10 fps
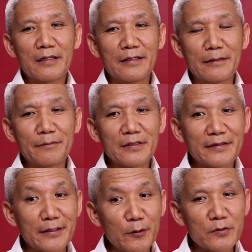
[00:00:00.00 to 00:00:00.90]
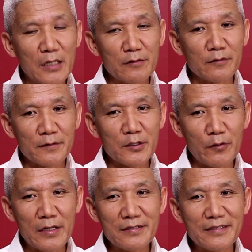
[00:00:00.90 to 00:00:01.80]
the new signs of
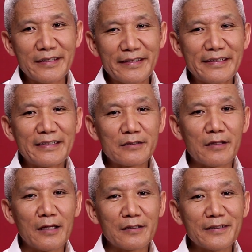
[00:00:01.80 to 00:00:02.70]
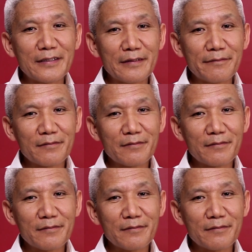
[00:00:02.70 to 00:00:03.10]
stress is that